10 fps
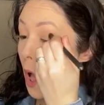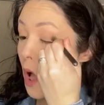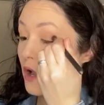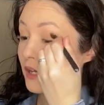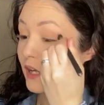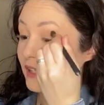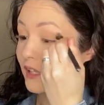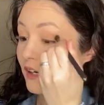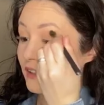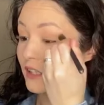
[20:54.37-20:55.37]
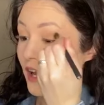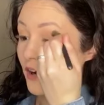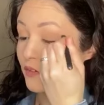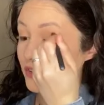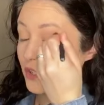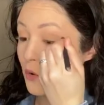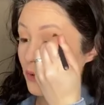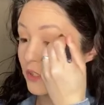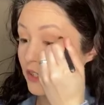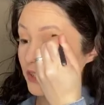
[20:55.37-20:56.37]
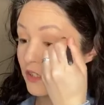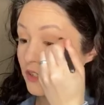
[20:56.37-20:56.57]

and get that on the outer corner.